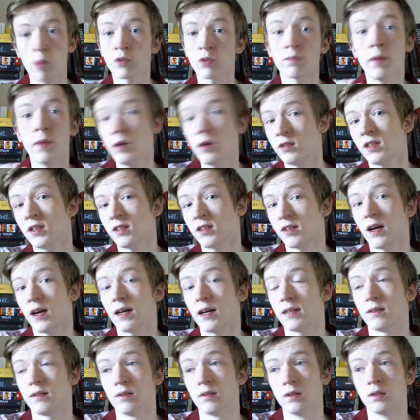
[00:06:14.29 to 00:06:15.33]
was most
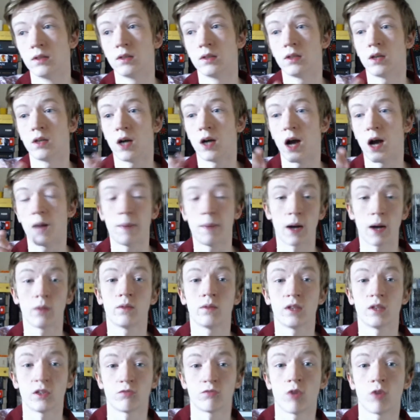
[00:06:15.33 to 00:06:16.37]
exciting
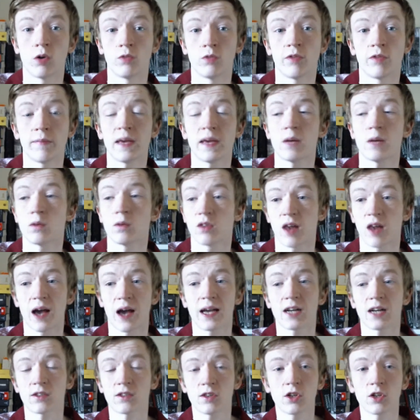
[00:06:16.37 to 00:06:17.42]
about this role for me was that I
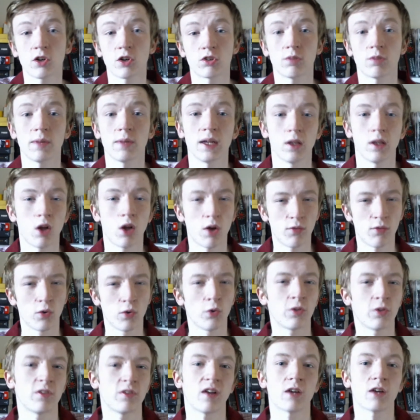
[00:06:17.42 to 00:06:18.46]
actually got to meet a lot of
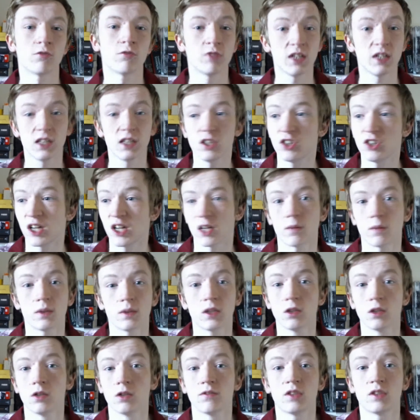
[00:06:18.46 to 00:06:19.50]
authors I really
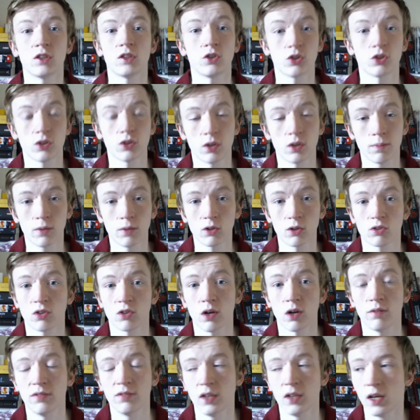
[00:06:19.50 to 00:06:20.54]
genuinely loved and enjoyed the books
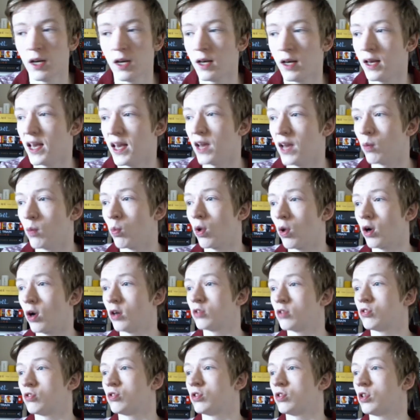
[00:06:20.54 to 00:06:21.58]
of. It
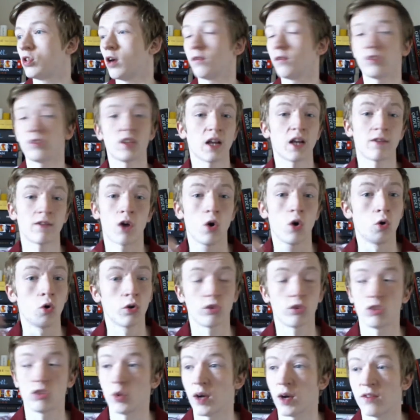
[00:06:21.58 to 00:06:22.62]
was, obviously there are
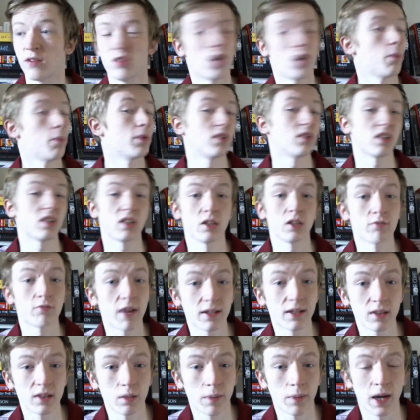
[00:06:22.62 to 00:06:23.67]
authors who I've not particularly
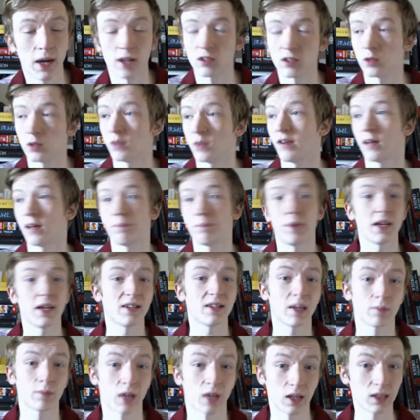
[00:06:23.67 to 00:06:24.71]
read in the past, so we've had big
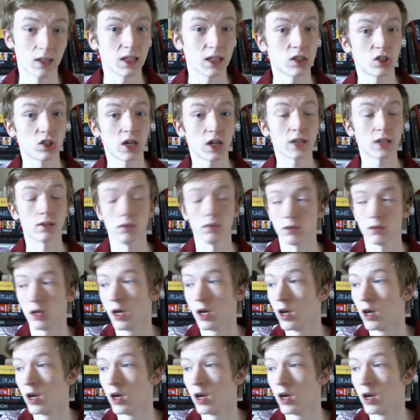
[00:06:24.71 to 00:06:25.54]
names like Lee Child,